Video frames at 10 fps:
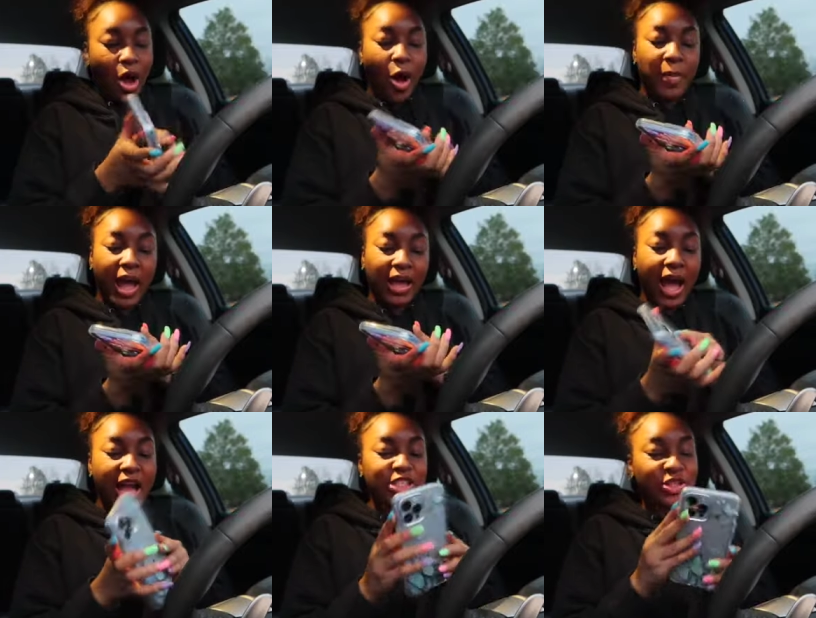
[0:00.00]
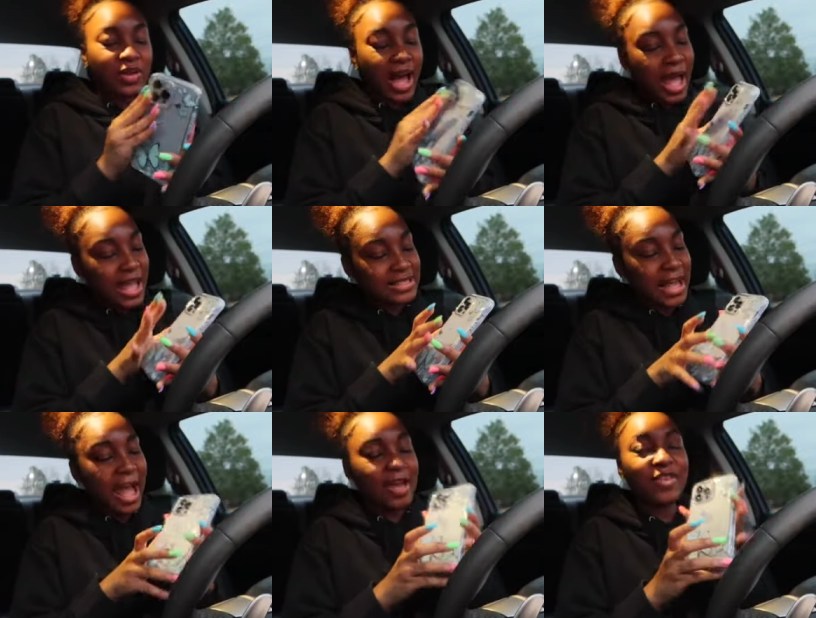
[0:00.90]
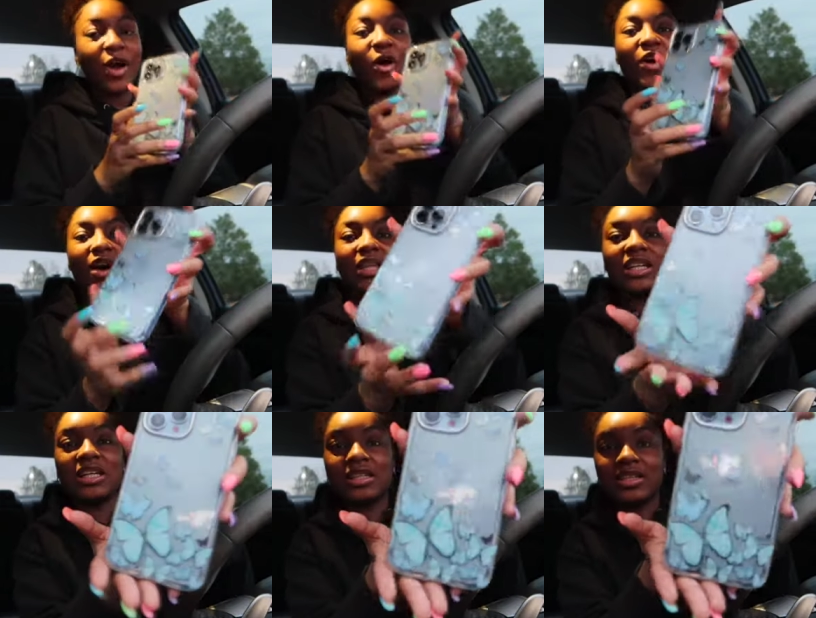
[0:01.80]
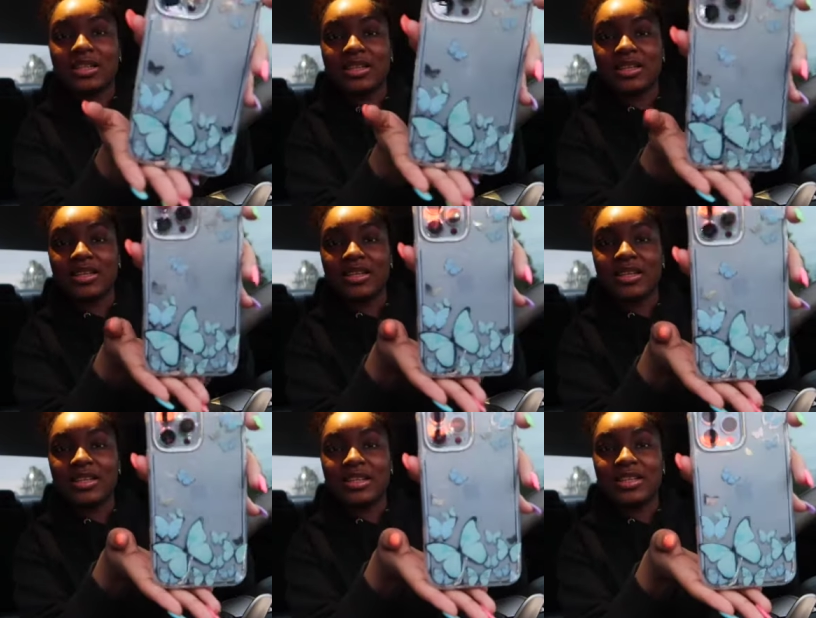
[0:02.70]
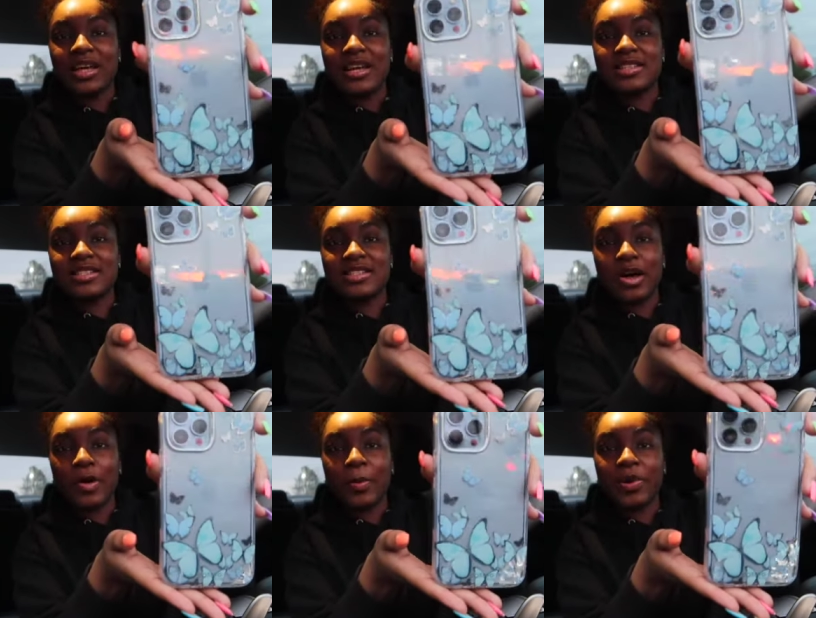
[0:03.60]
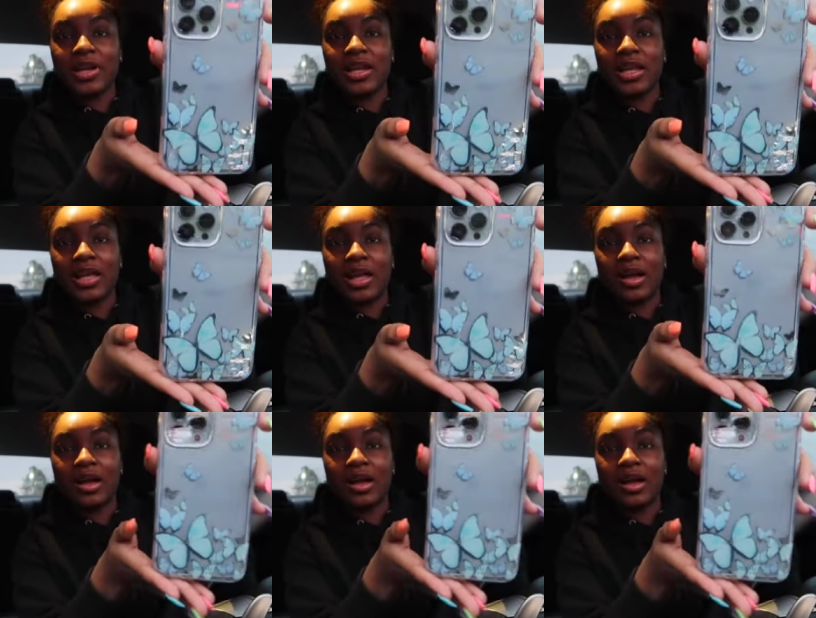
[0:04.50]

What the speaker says: Oh my gosh, you guys, I have it on. Look, that is so pretty.